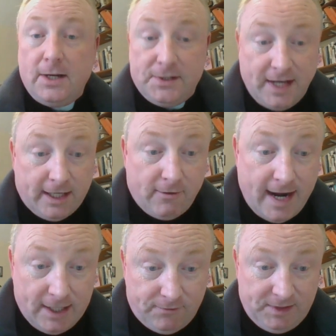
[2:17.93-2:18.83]

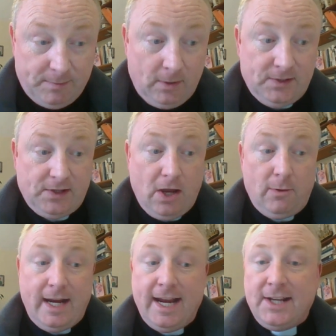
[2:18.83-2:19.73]
Zechariah's response, though,
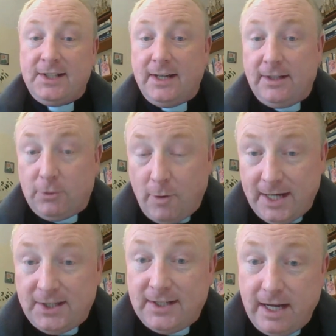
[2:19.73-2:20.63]
is
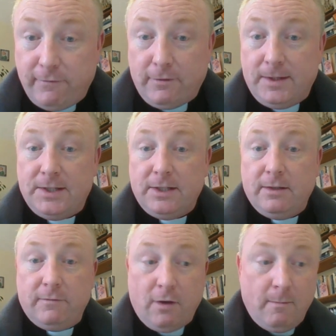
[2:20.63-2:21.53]
quite different
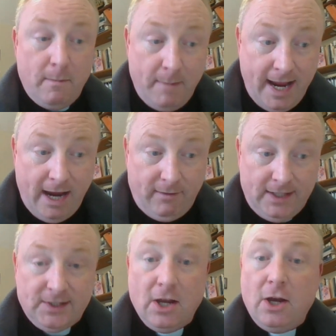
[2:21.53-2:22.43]
from
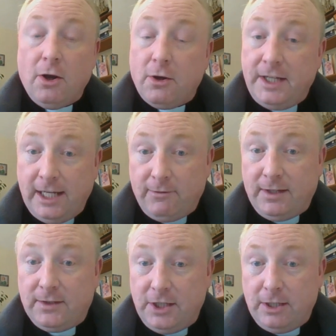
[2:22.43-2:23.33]
Mary's on hearing
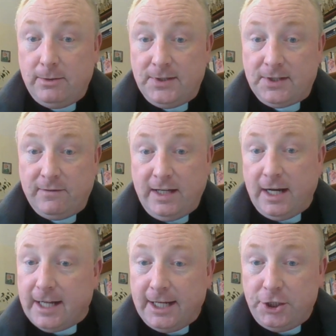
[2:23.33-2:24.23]
the news of the
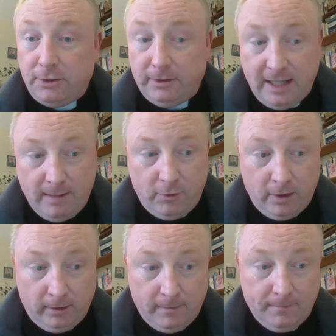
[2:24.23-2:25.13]
Archangel Gabriel